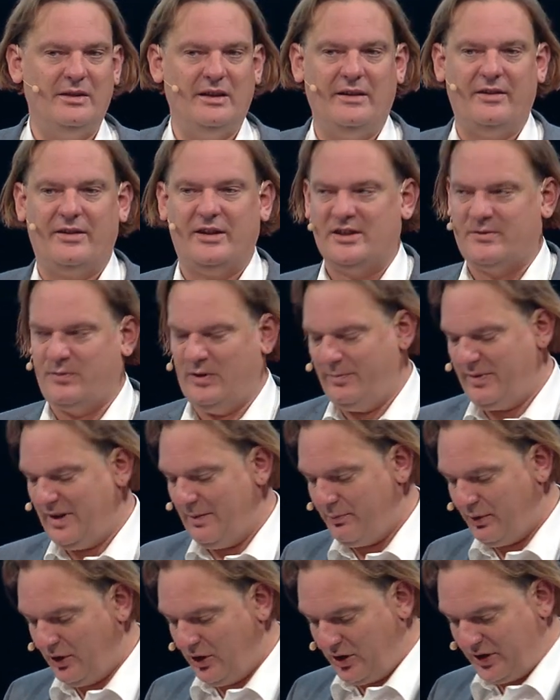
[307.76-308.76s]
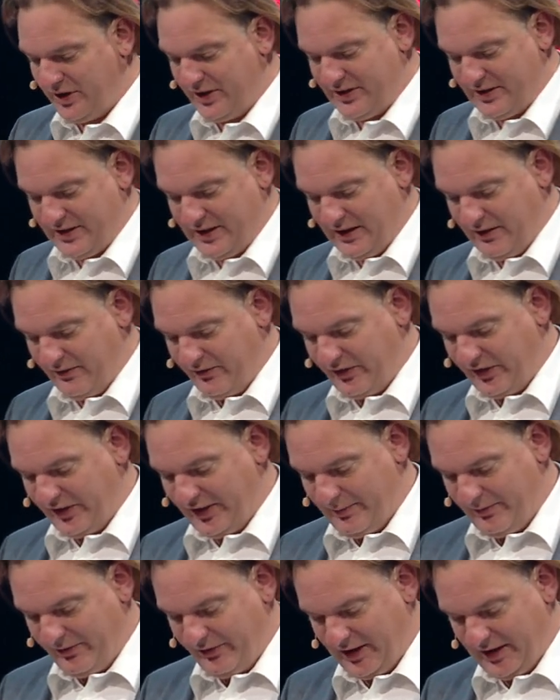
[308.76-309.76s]
this will be blocked if
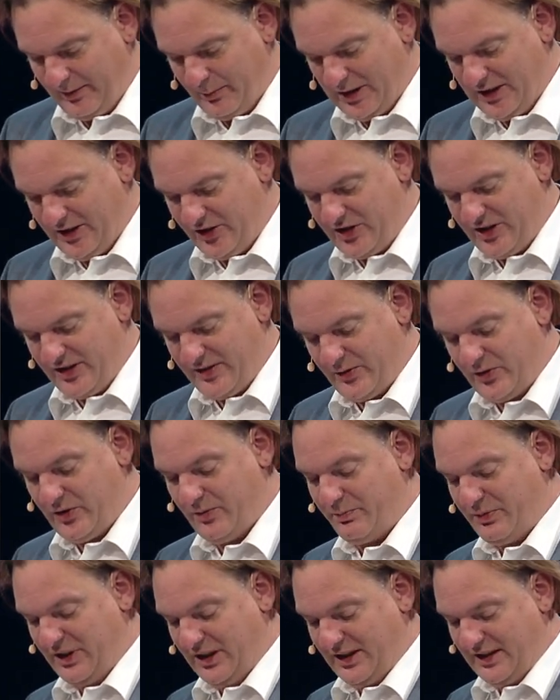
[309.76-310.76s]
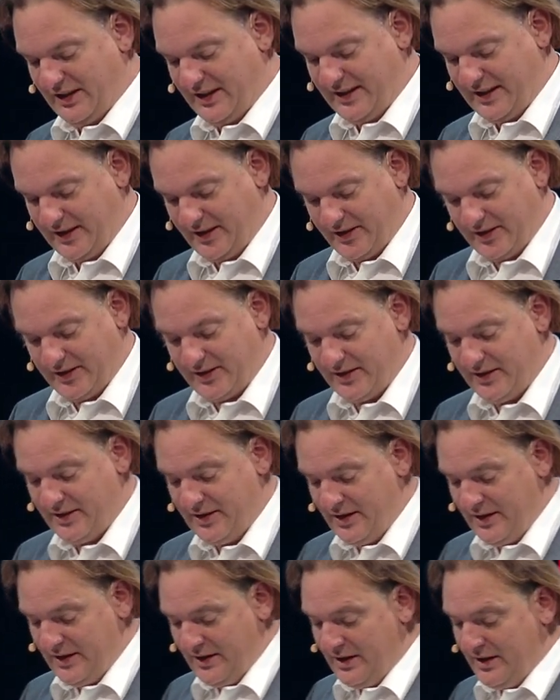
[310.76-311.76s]
something malicious should be detected.
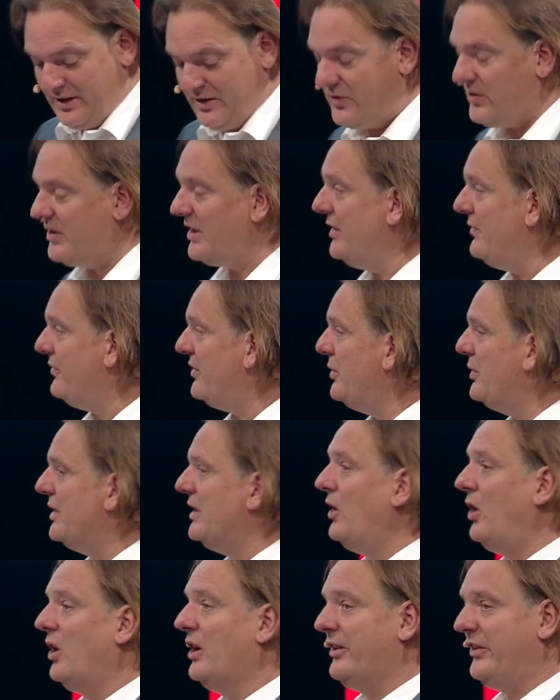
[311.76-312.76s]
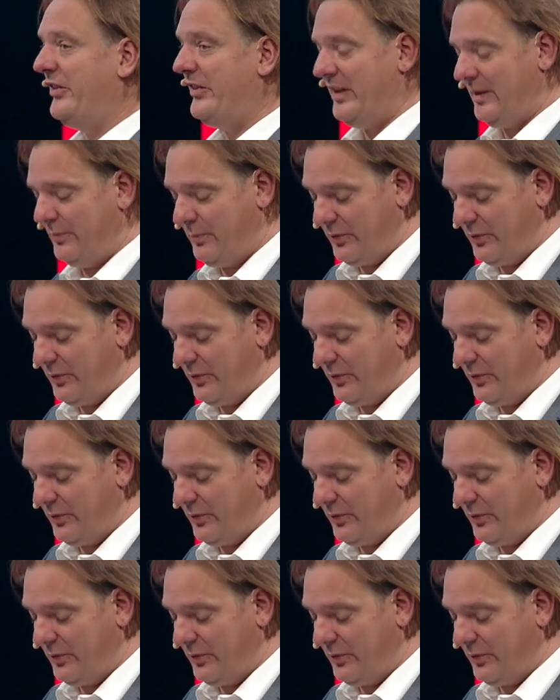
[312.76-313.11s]
To give you a holistic